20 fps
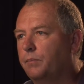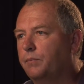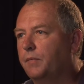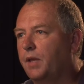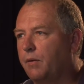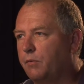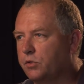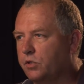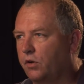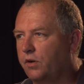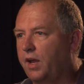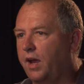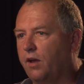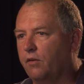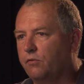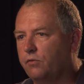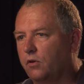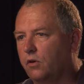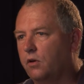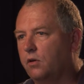That was our
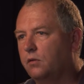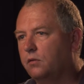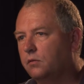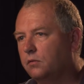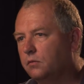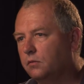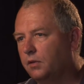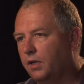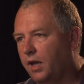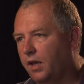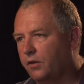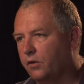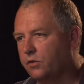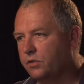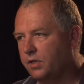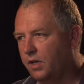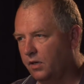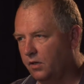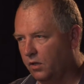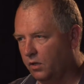downfall. Now they're
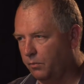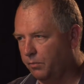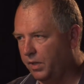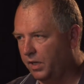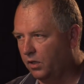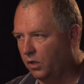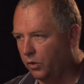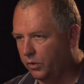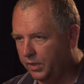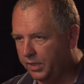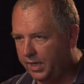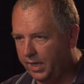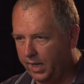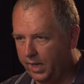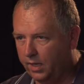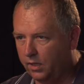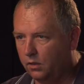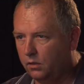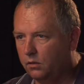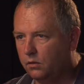sitting on a big load of
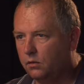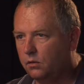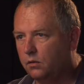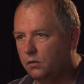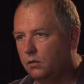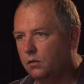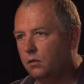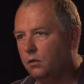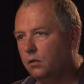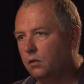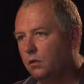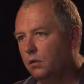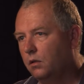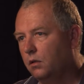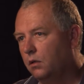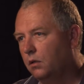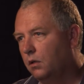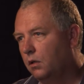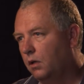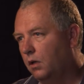debt,
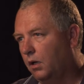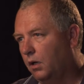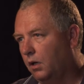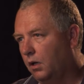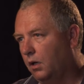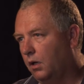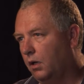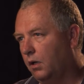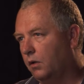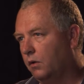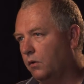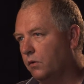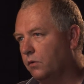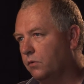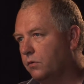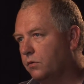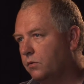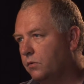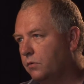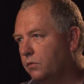and
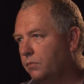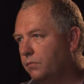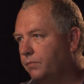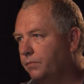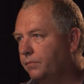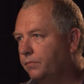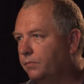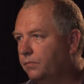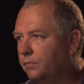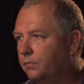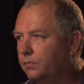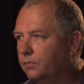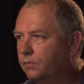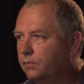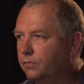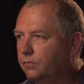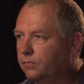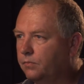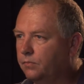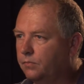there's,
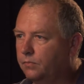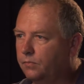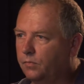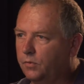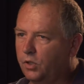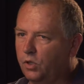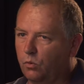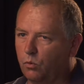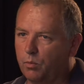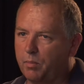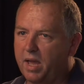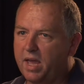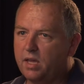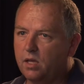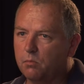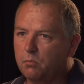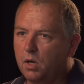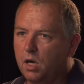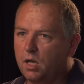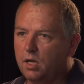you know, we're
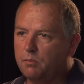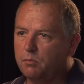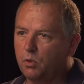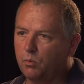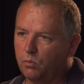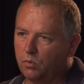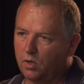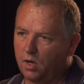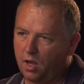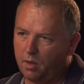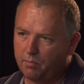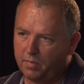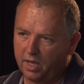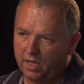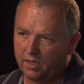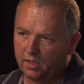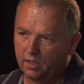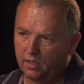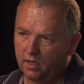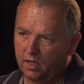making money, but we're not
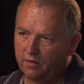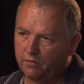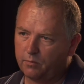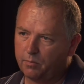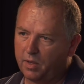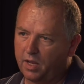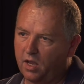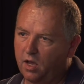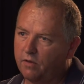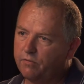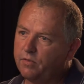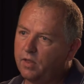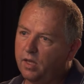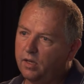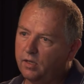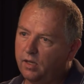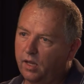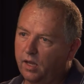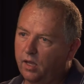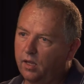making enough to pay off
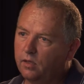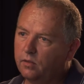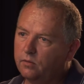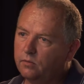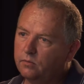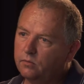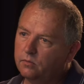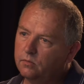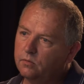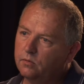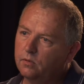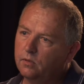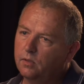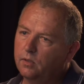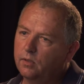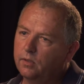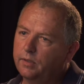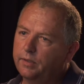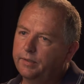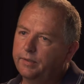that debt.
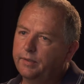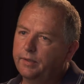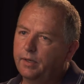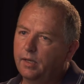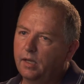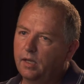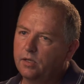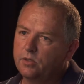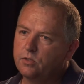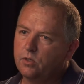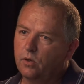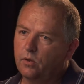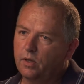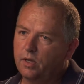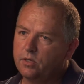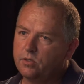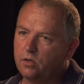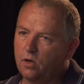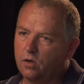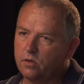And so
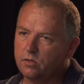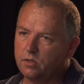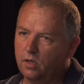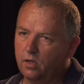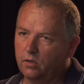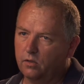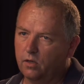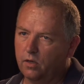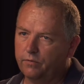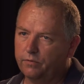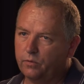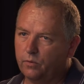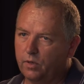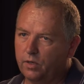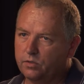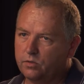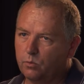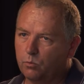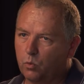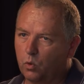they start selling off the
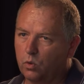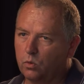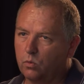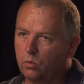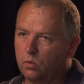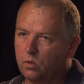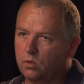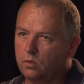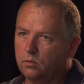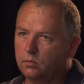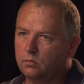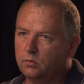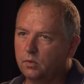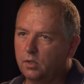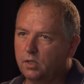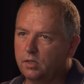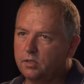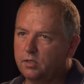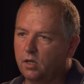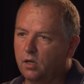rest of Borg Warner.
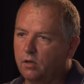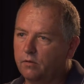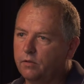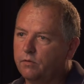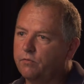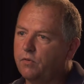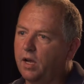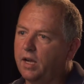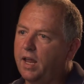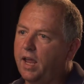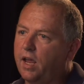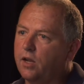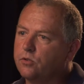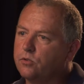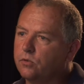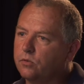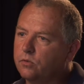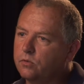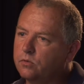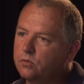They sell off the
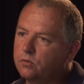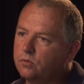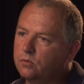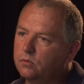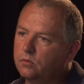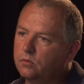financials,